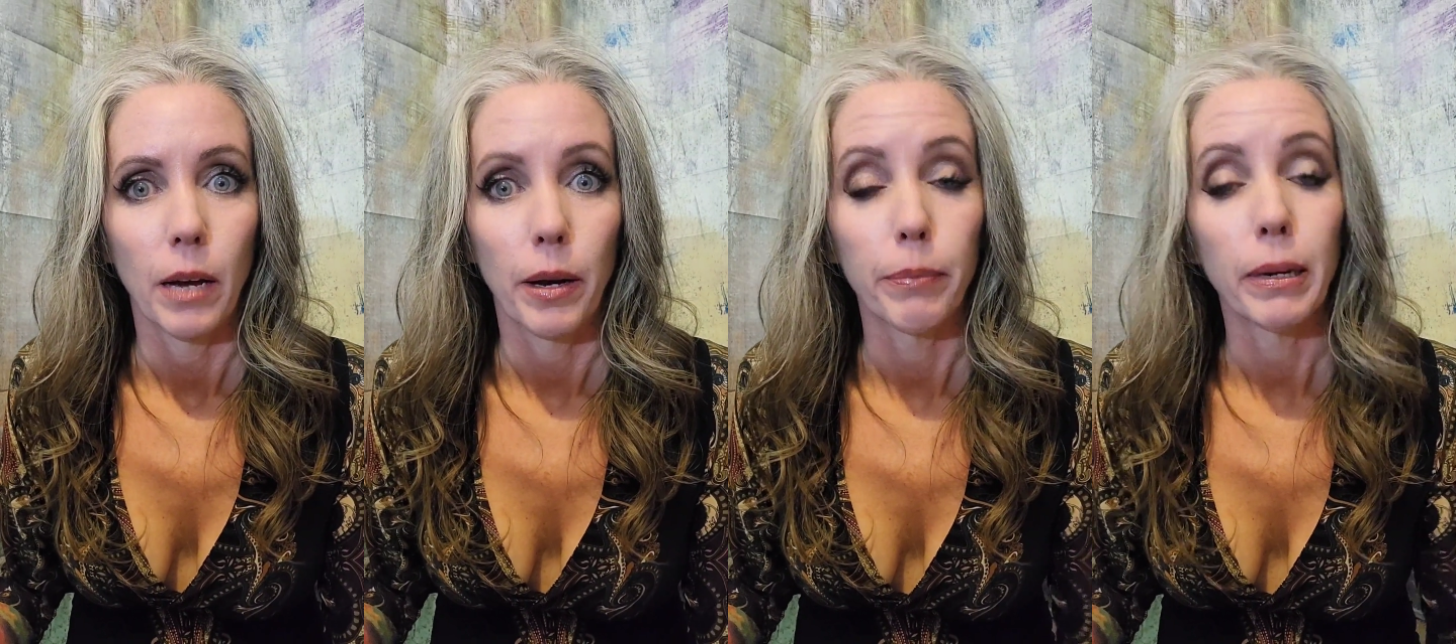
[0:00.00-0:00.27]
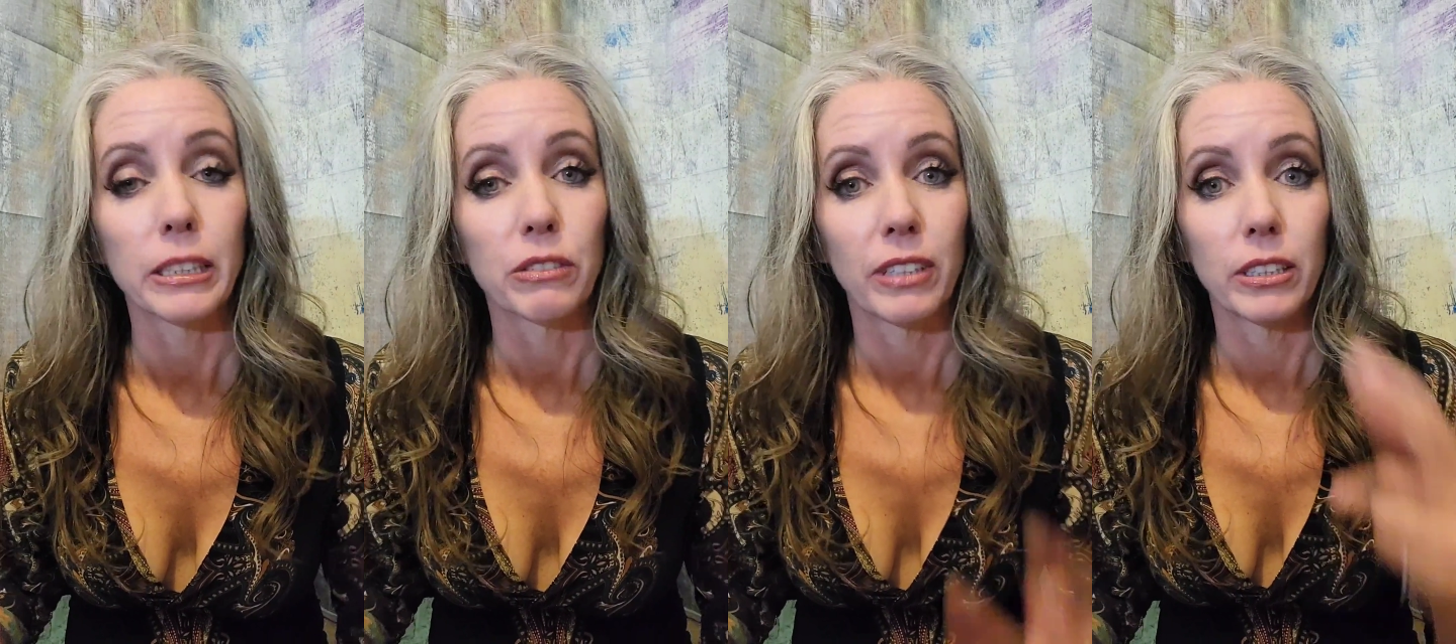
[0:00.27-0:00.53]
I
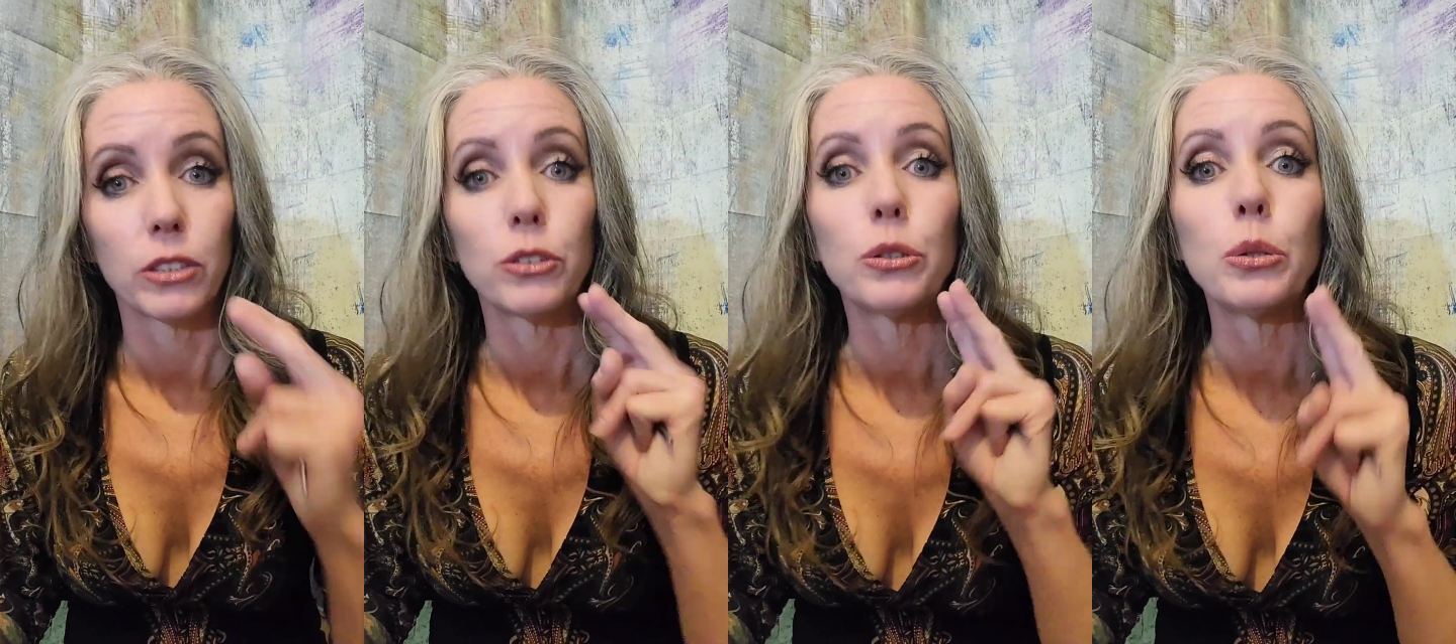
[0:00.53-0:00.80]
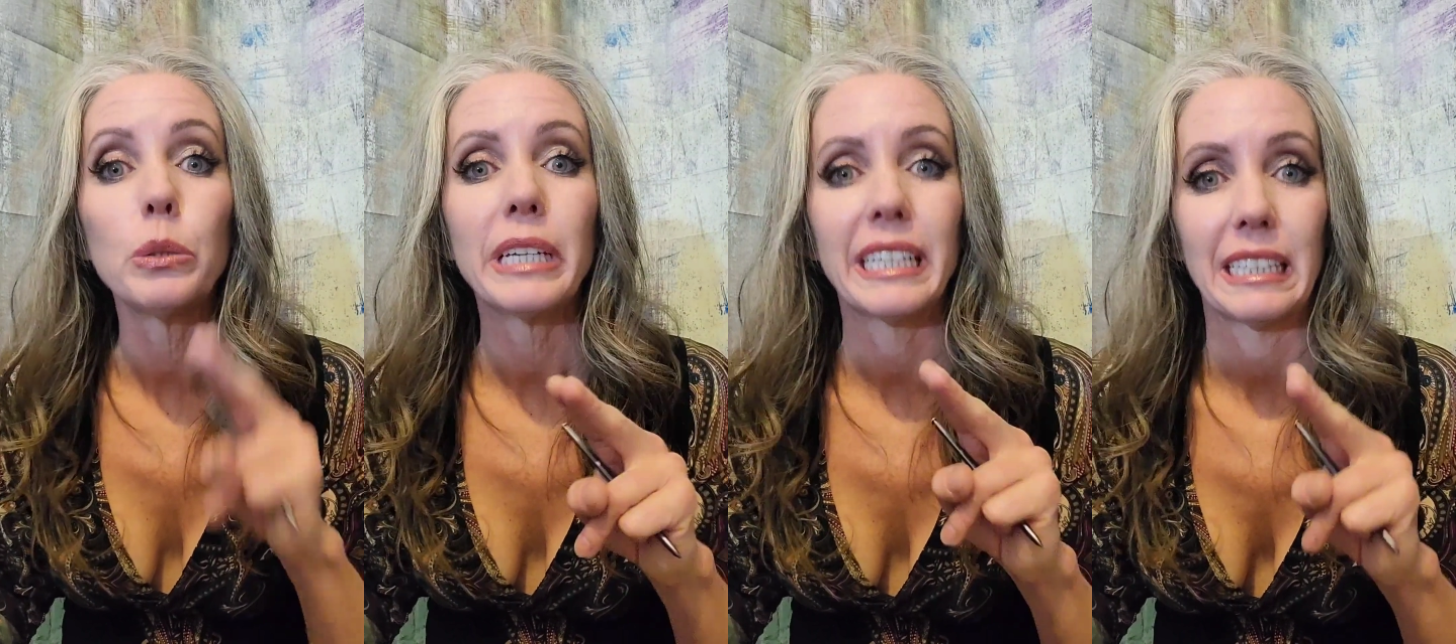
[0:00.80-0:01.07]
breastfed
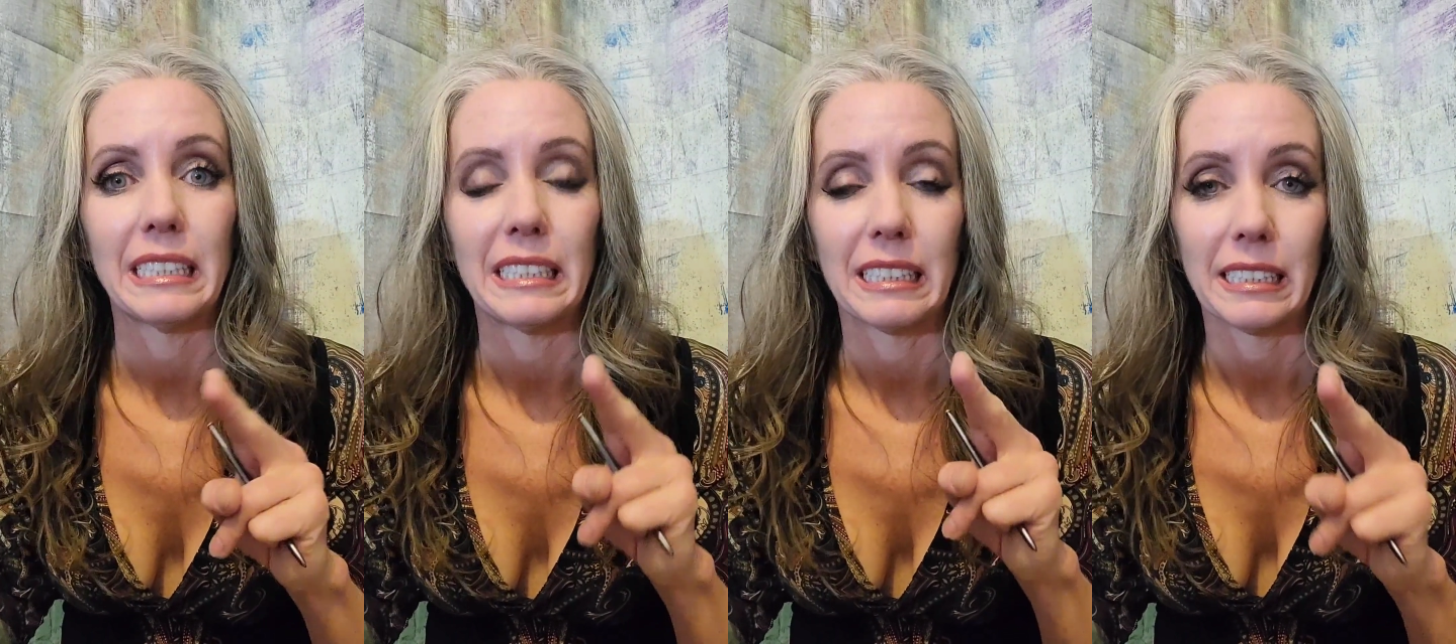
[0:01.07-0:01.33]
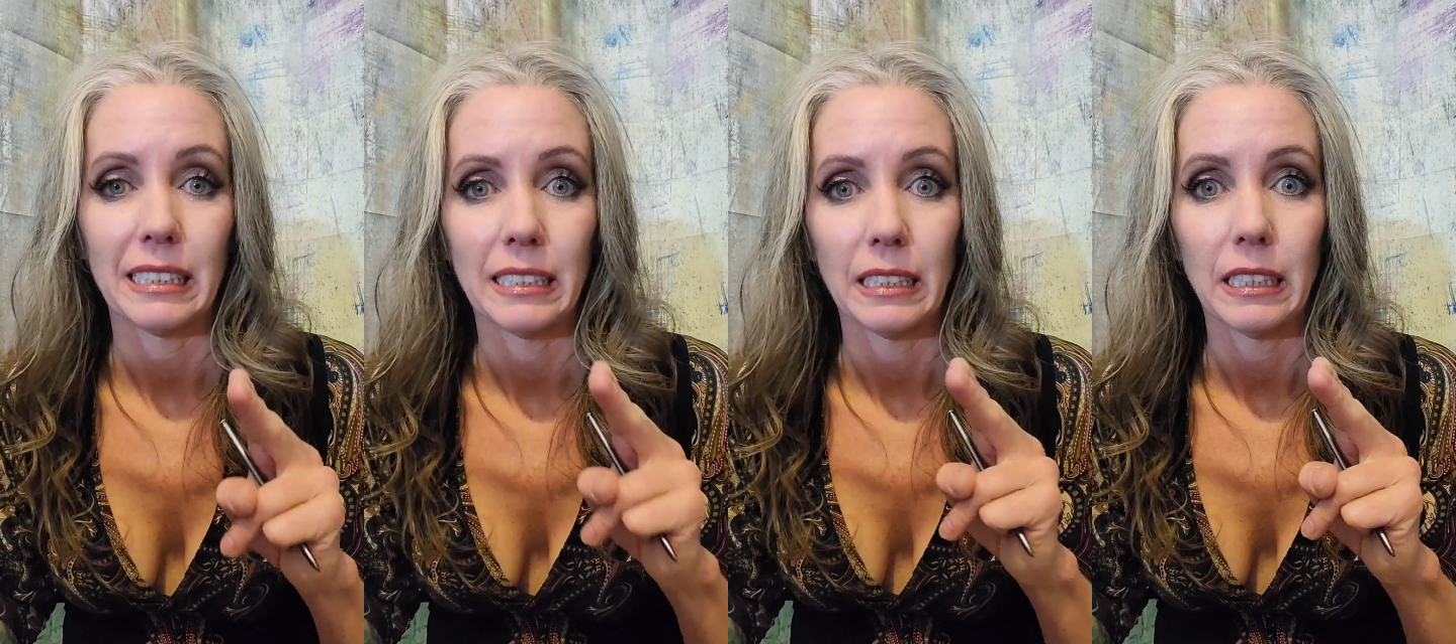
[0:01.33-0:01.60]
2 kids